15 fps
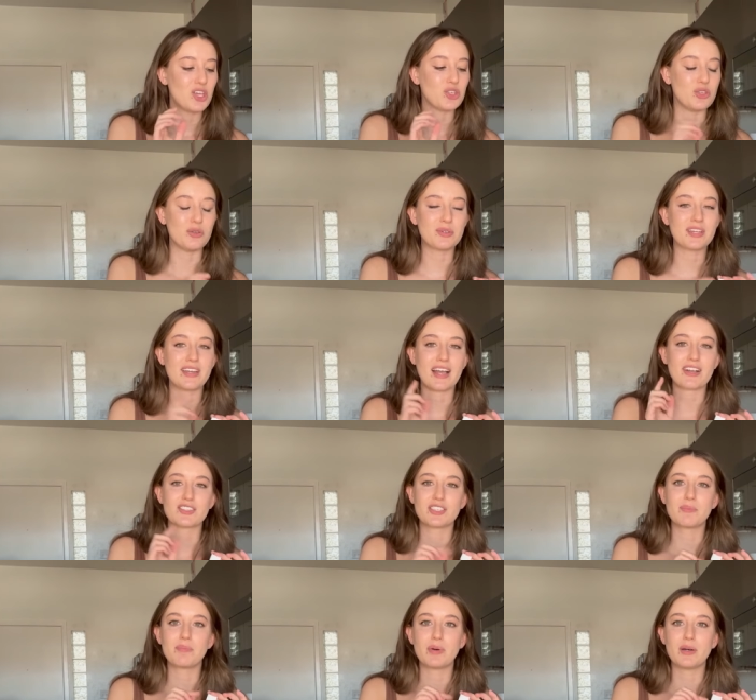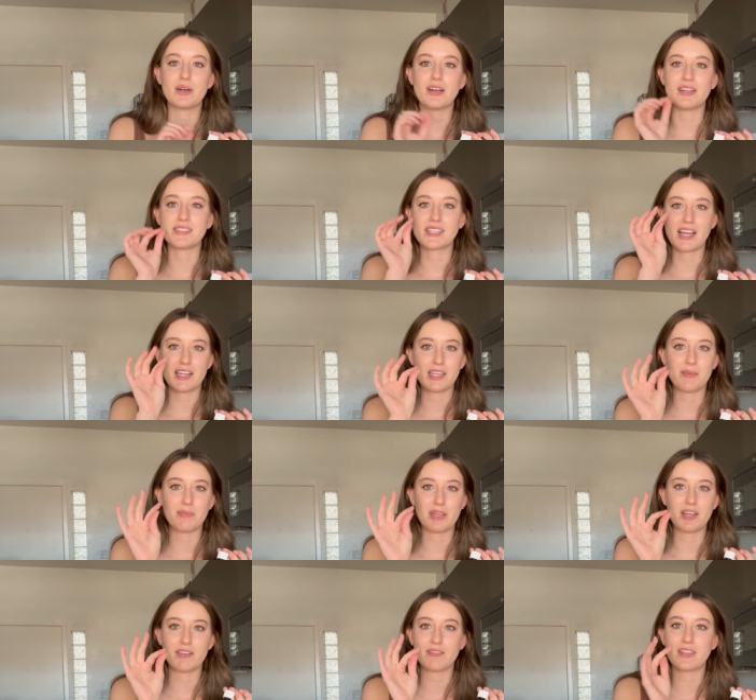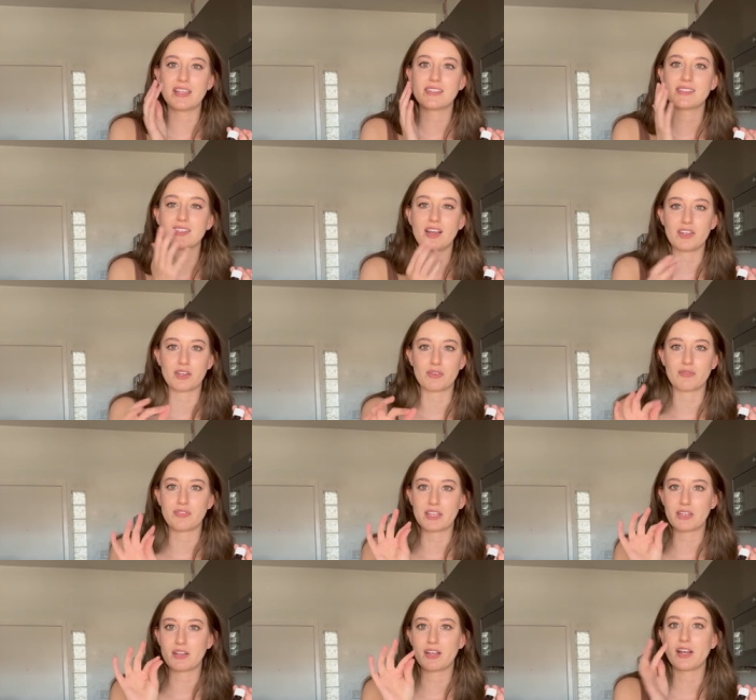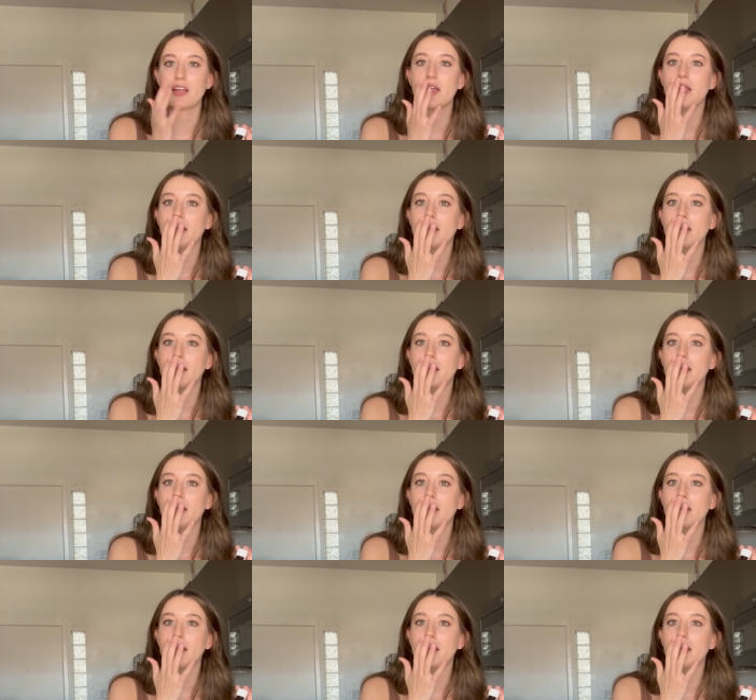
you could actually put a tiny bit of this on your finger